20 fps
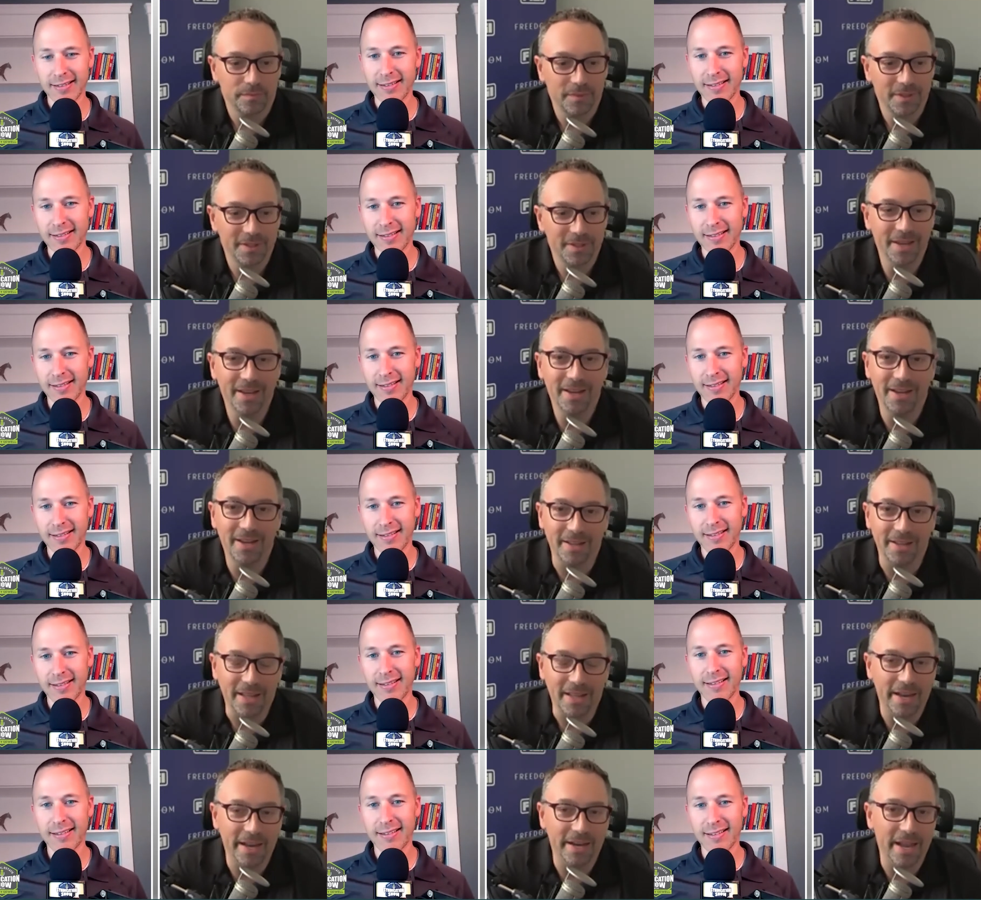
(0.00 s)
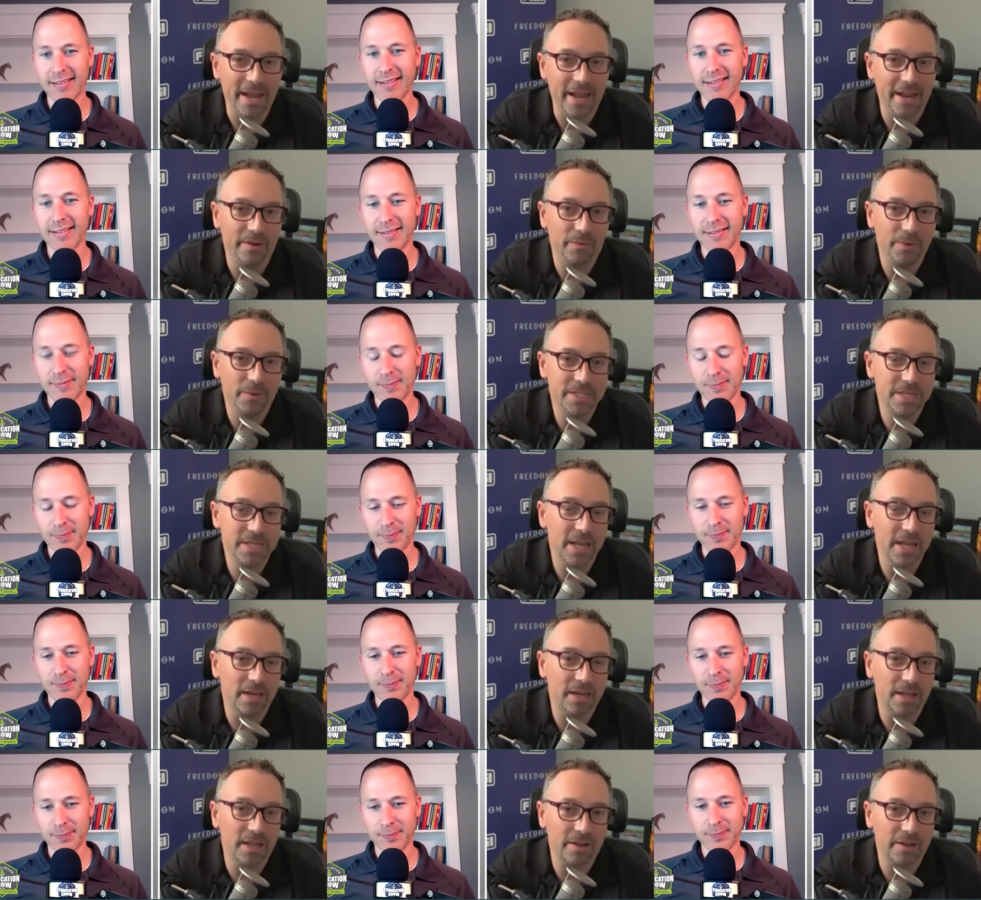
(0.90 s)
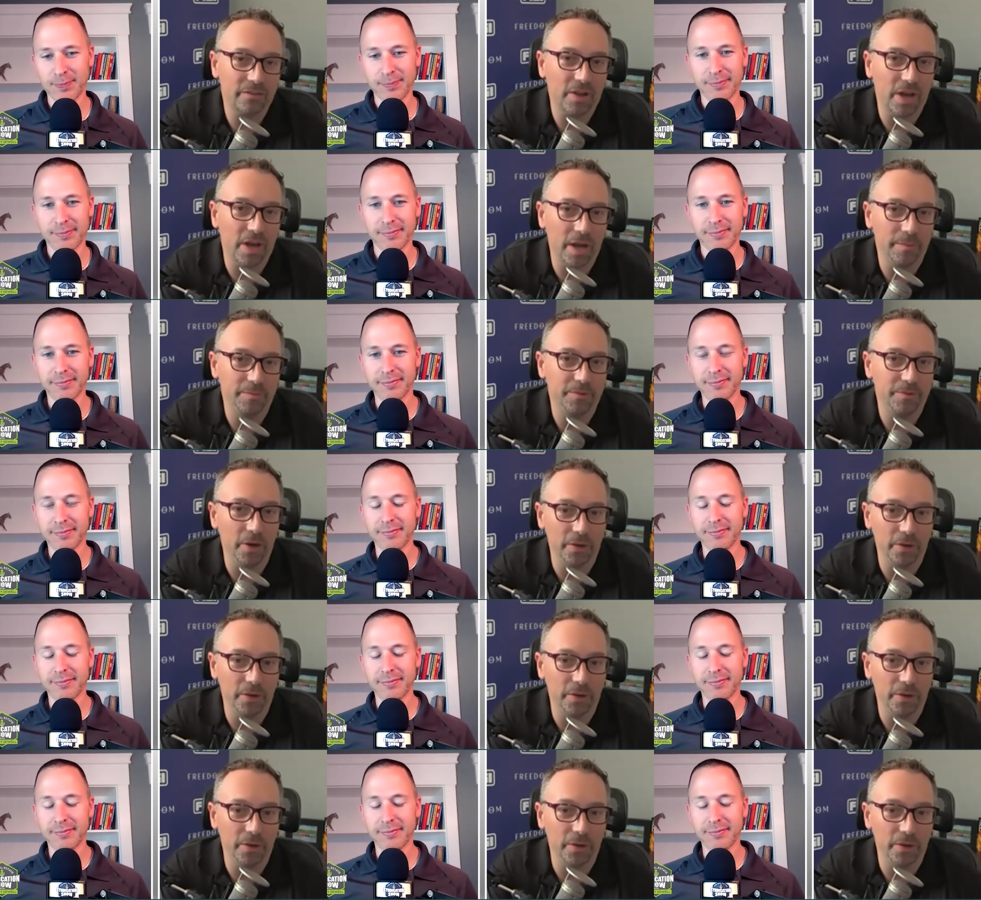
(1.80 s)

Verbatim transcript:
Speaker 1: Yeah, and and we see that a lot of times.